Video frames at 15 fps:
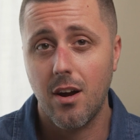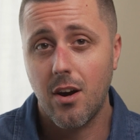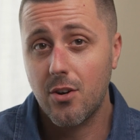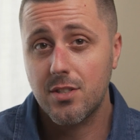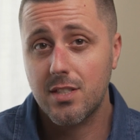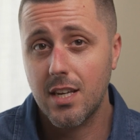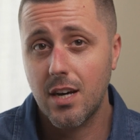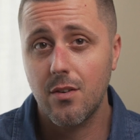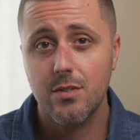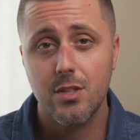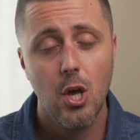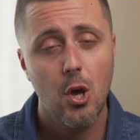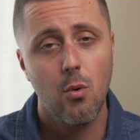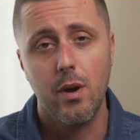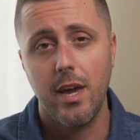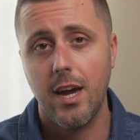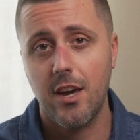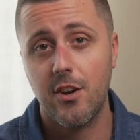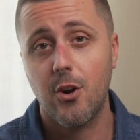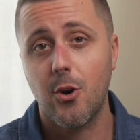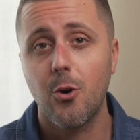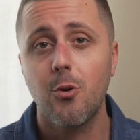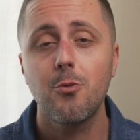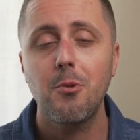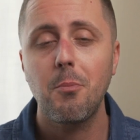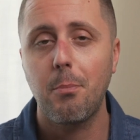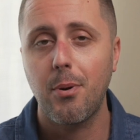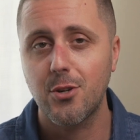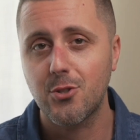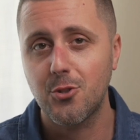ourselves. We had our own
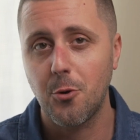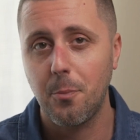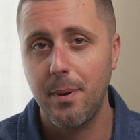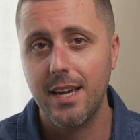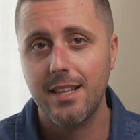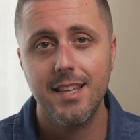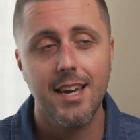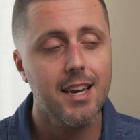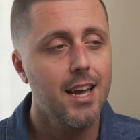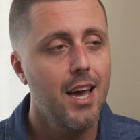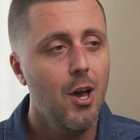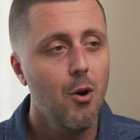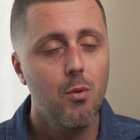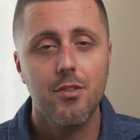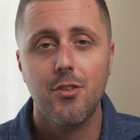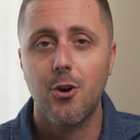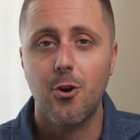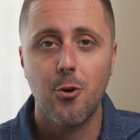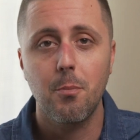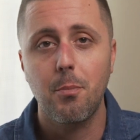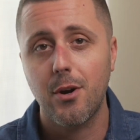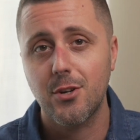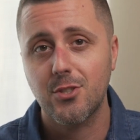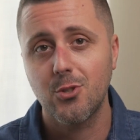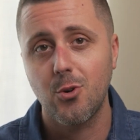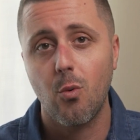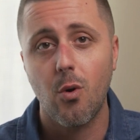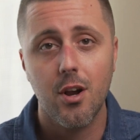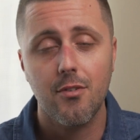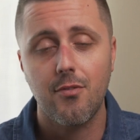personal picnic with our own
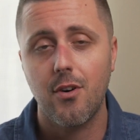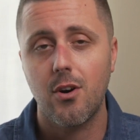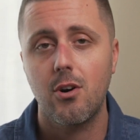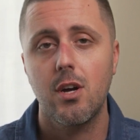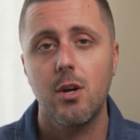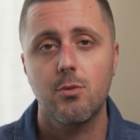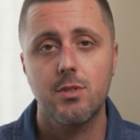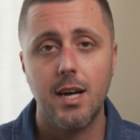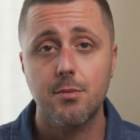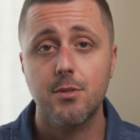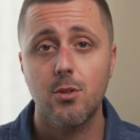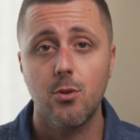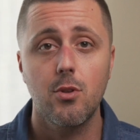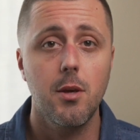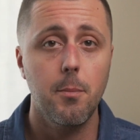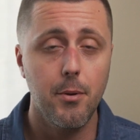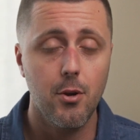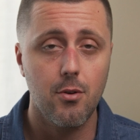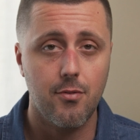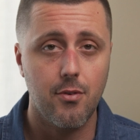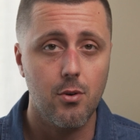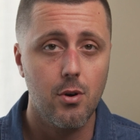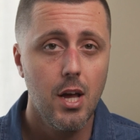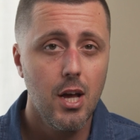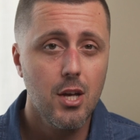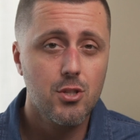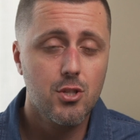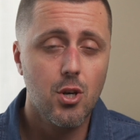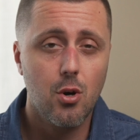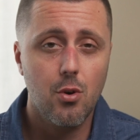personal waterfall. It was absolutely beautiful.
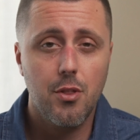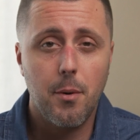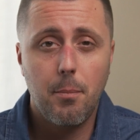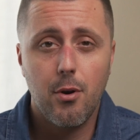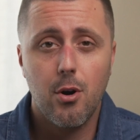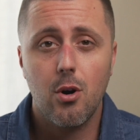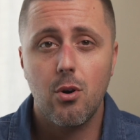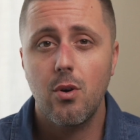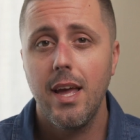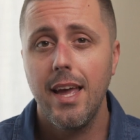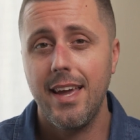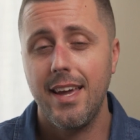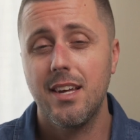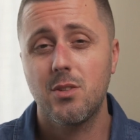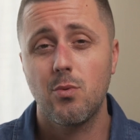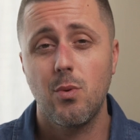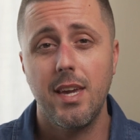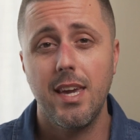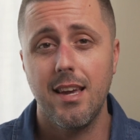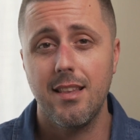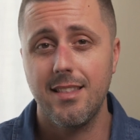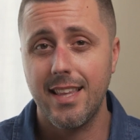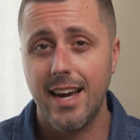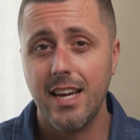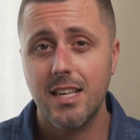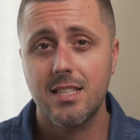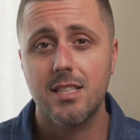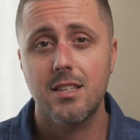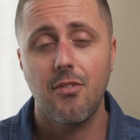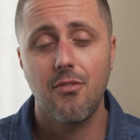So the pro is we get
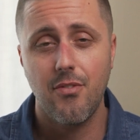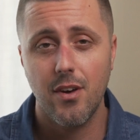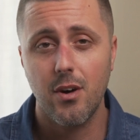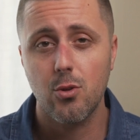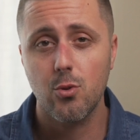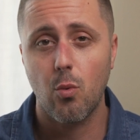nice filled